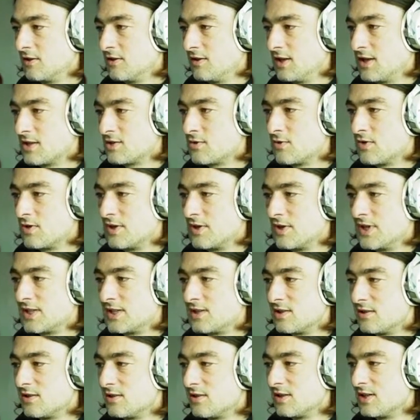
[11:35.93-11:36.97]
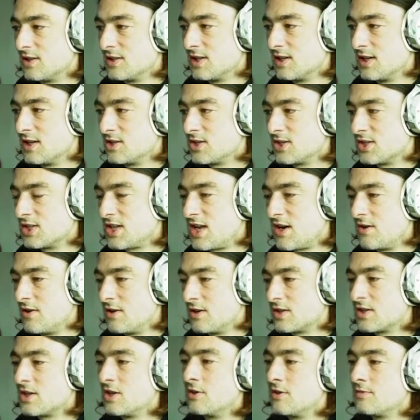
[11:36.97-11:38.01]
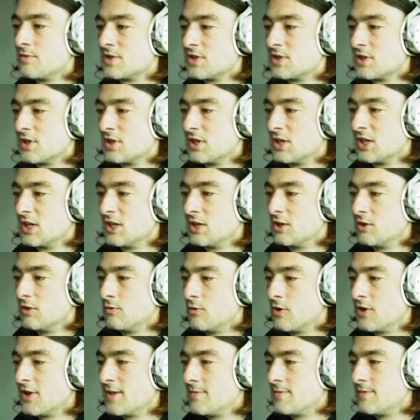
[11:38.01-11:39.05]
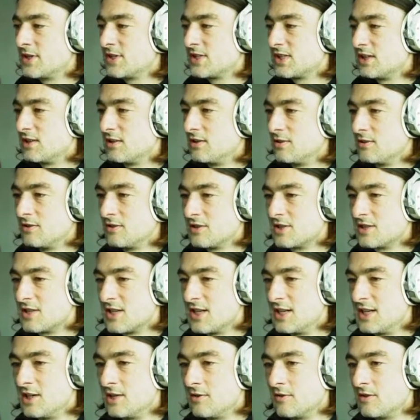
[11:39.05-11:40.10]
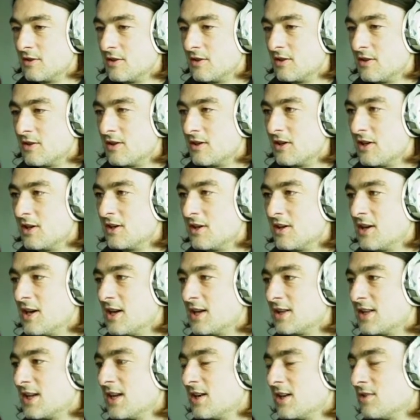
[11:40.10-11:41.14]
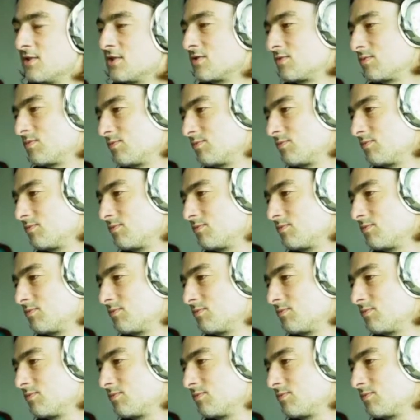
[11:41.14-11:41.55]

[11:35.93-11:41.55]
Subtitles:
That's all there is, isn't there? Just stereotypes. What are they missing? Do they need anything else?